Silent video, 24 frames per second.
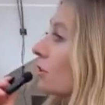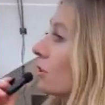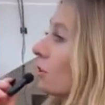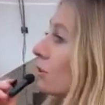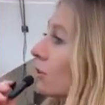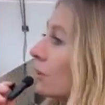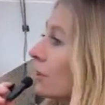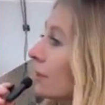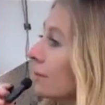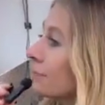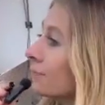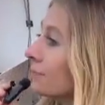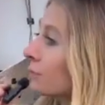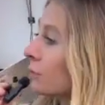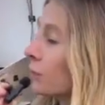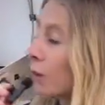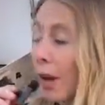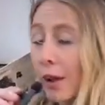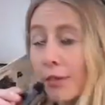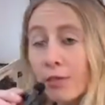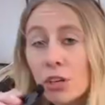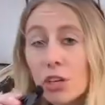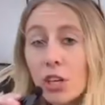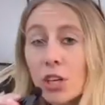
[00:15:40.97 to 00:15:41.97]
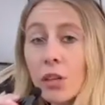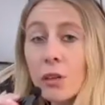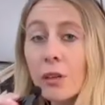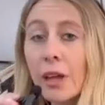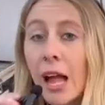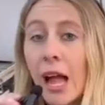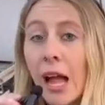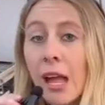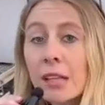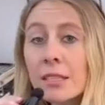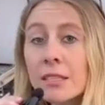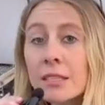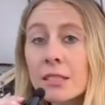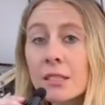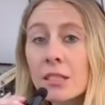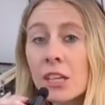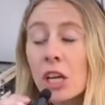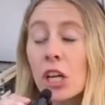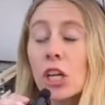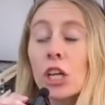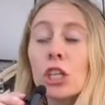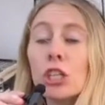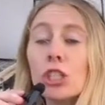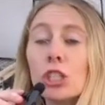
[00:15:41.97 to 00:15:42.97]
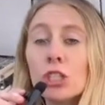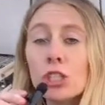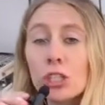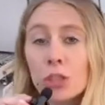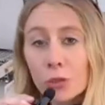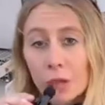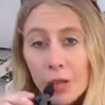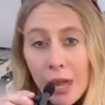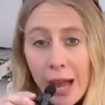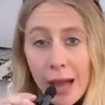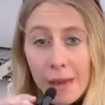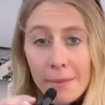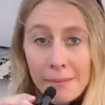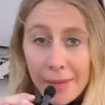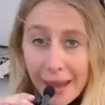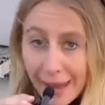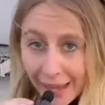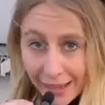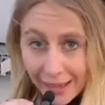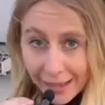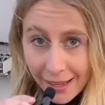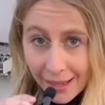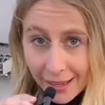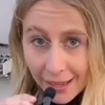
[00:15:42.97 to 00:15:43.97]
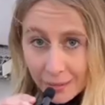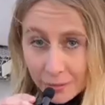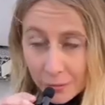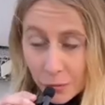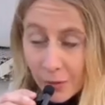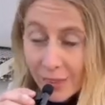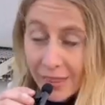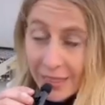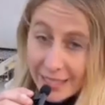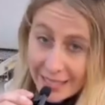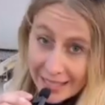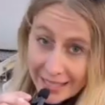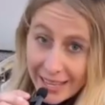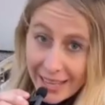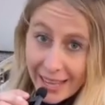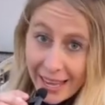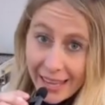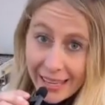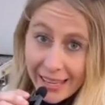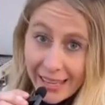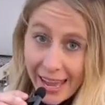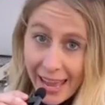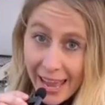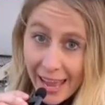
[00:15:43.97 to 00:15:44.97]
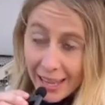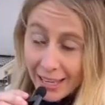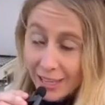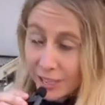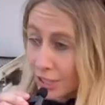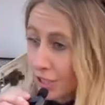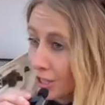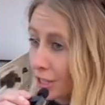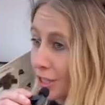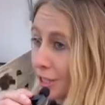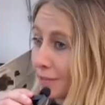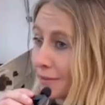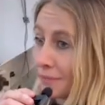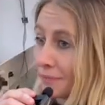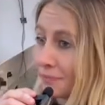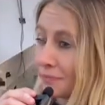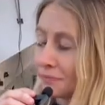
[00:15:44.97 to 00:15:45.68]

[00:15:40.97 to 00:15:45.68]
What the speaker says: do, Kels, do not back up with this thing engaged.